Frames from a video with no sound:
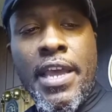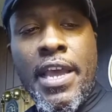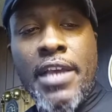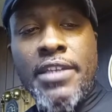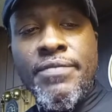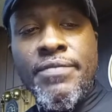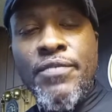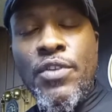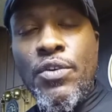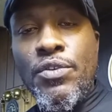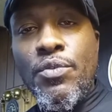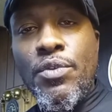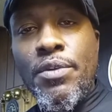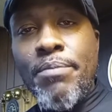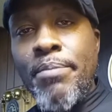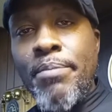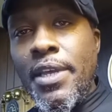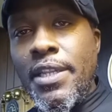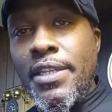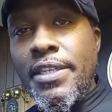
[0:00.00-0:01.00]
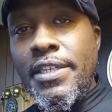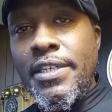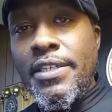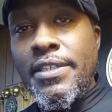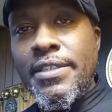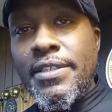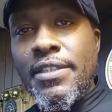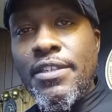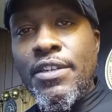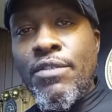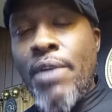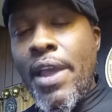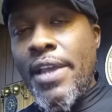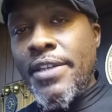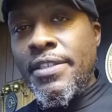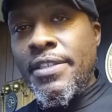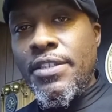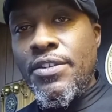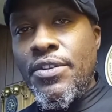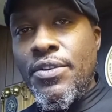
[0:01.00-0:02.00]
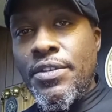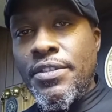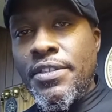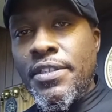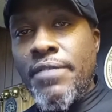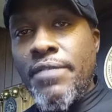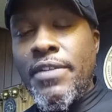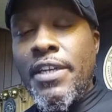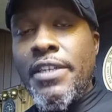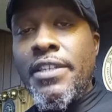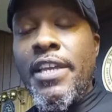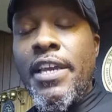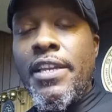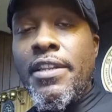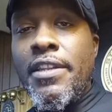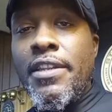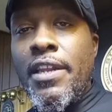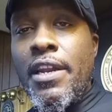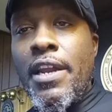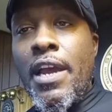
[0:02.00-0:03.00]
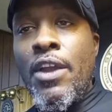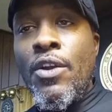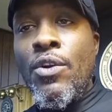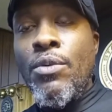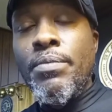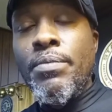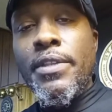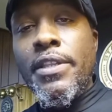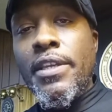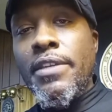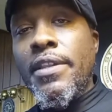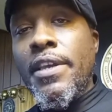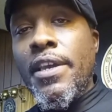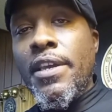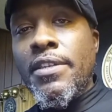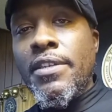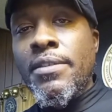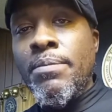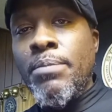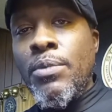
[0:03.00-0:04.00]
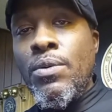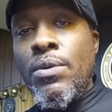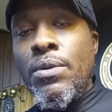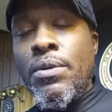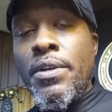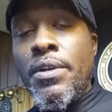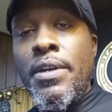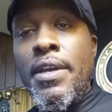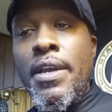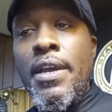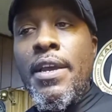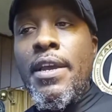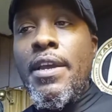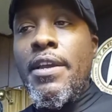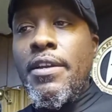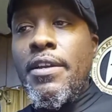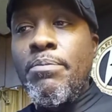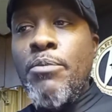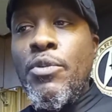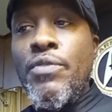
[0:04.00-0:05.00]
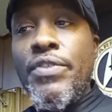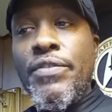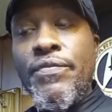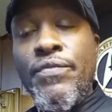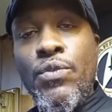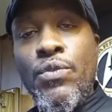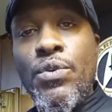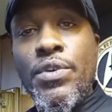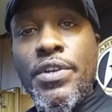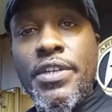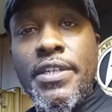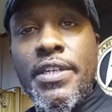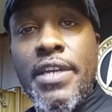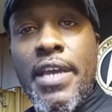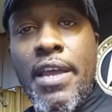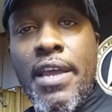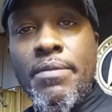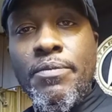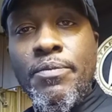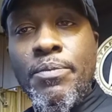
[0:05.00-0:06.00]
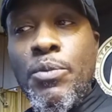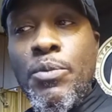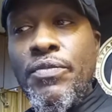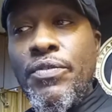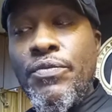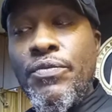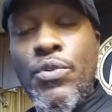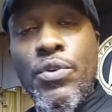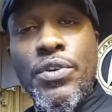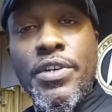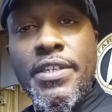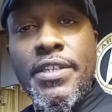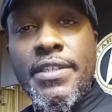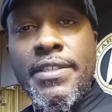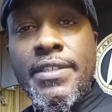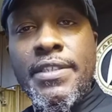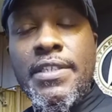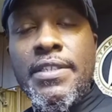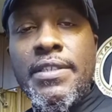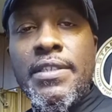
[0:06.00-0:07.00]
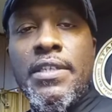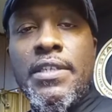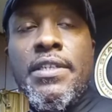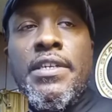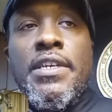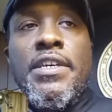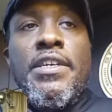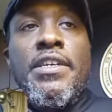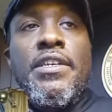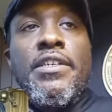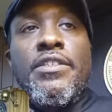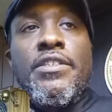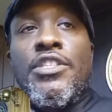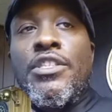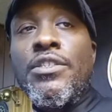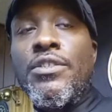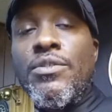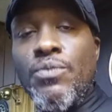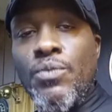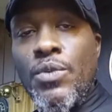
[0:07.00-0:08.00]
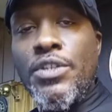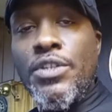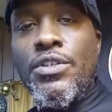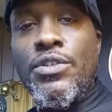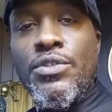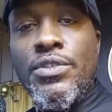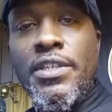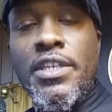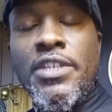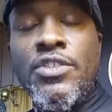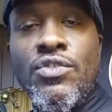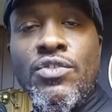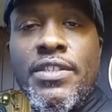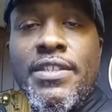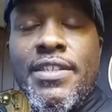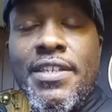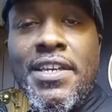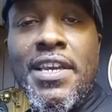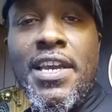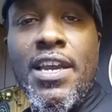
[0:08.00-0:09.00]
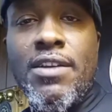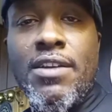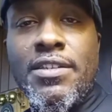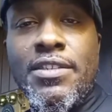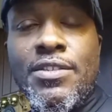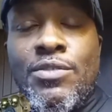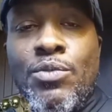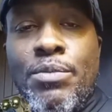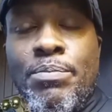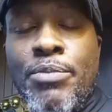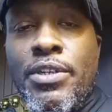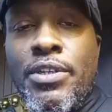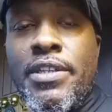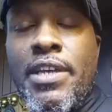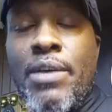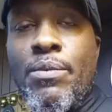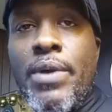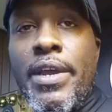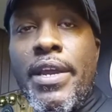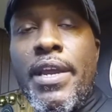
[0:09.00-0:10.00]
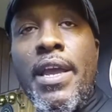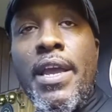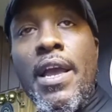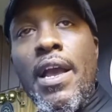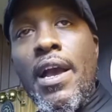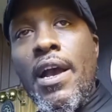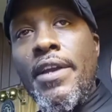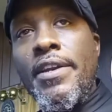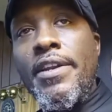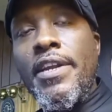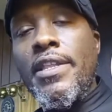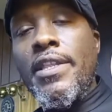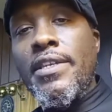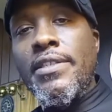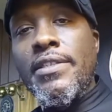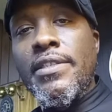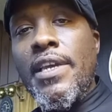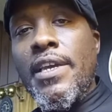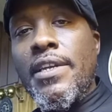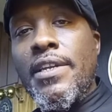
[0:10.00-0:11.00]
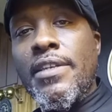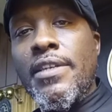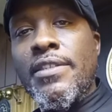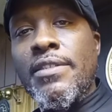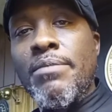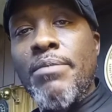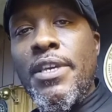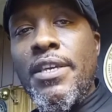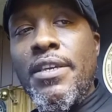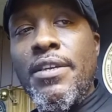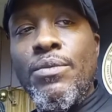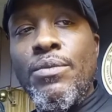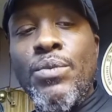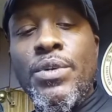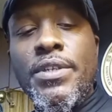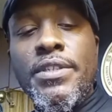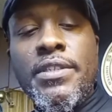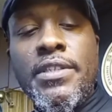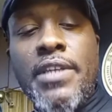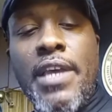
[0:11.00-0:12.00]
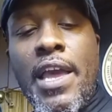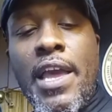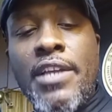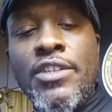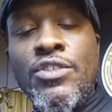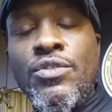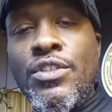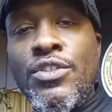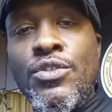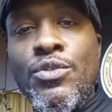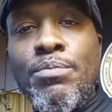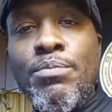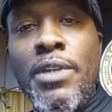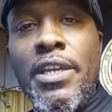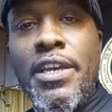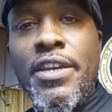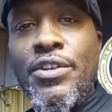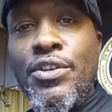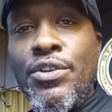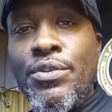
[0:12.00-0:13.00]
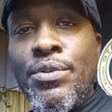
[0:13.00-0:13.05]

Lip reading: has vulnerabilities and cracks in her and stuff like that that I hope that they explore moving forward in the season. And she's one of those interesting characters. We'll put it that way. Another standout to me was the actress who played